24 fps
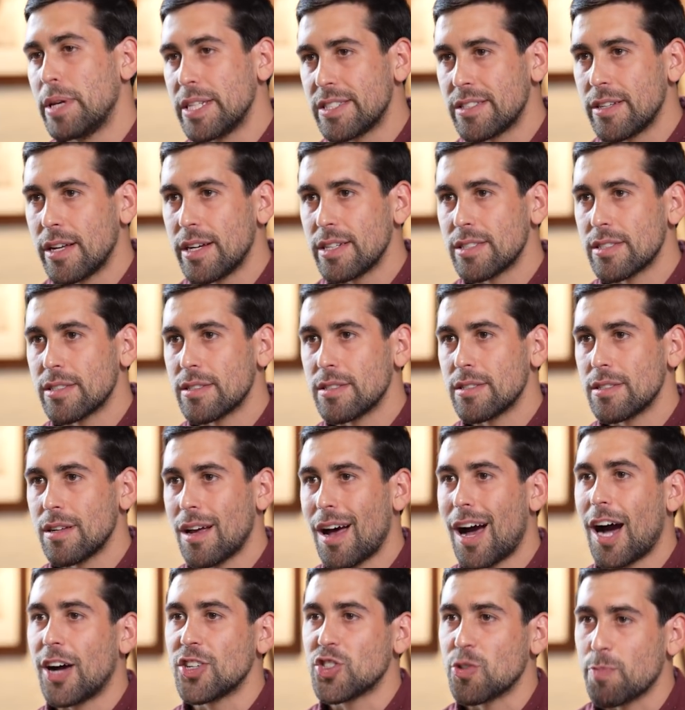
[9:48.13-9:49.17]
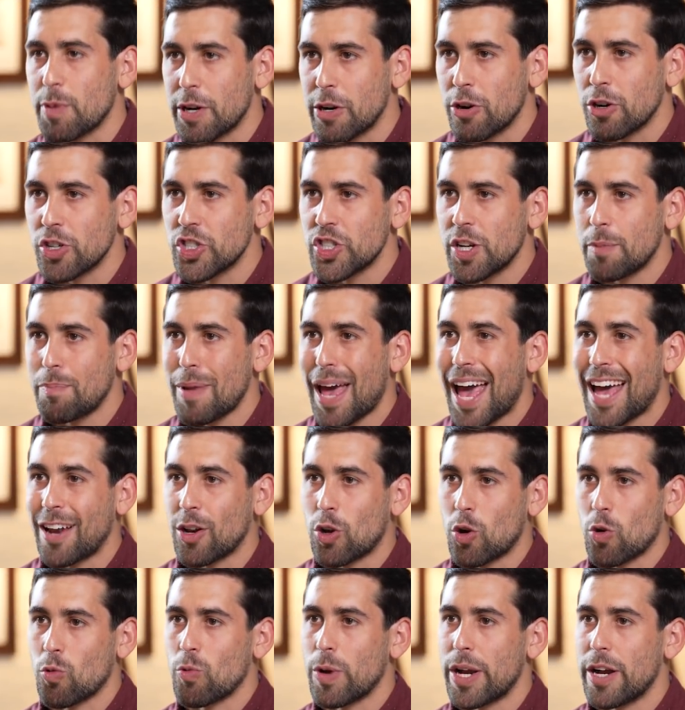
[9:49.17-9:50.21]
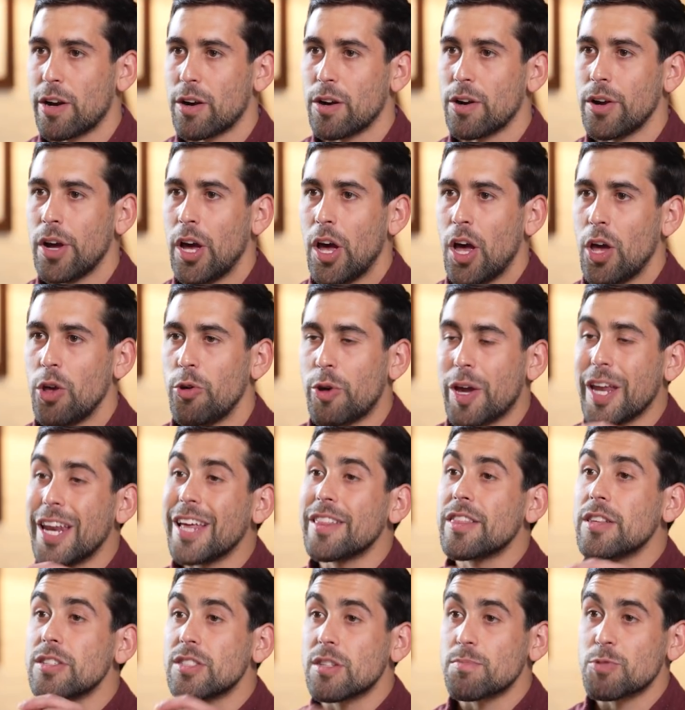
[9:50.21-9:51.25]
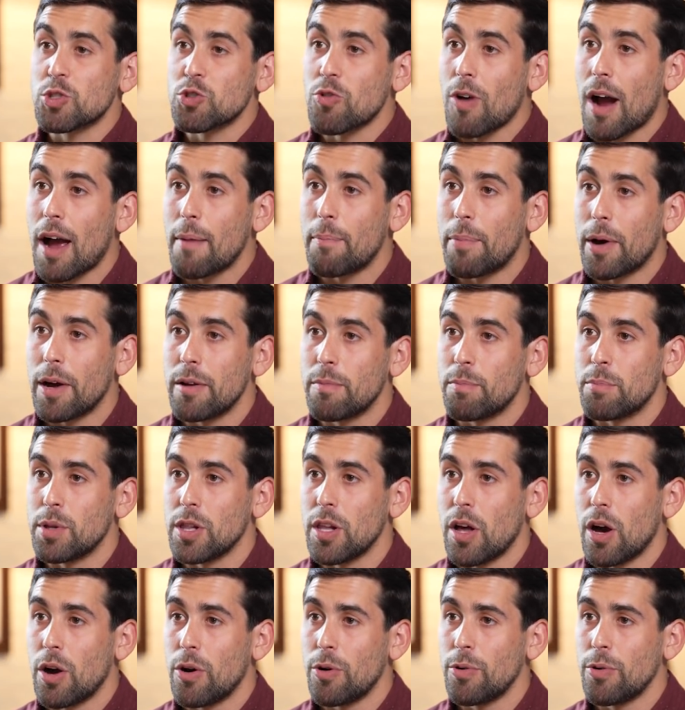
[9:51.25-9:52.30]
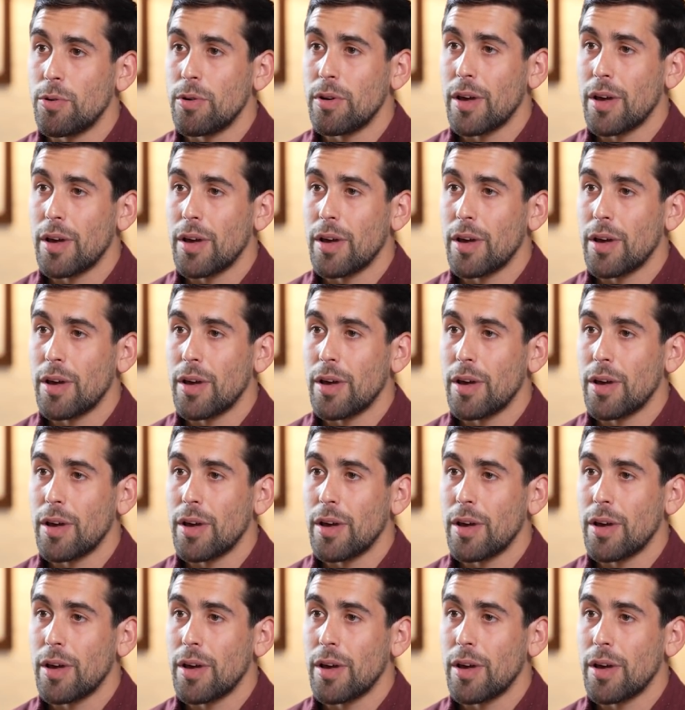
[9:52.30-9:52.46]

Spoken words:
business, entrepreneurship, and career, you can hit the subscribe button below,